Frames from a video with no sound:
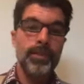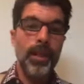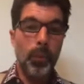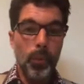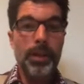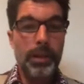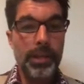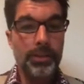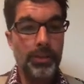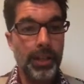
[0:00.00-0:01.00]
Now, what I'm going to
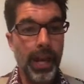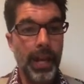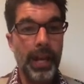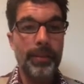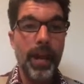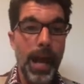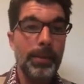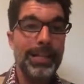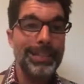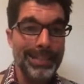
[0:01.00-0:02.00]
do today is I'm
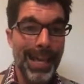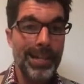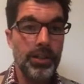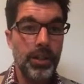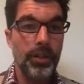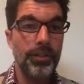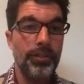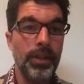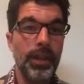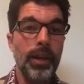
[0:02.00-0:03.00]
going to send
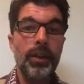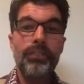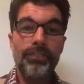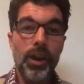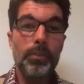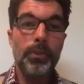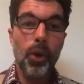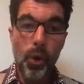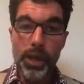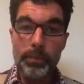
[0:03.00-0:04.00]
currency from
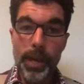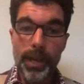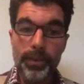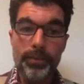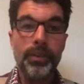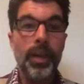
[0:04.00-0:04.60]
Coinbase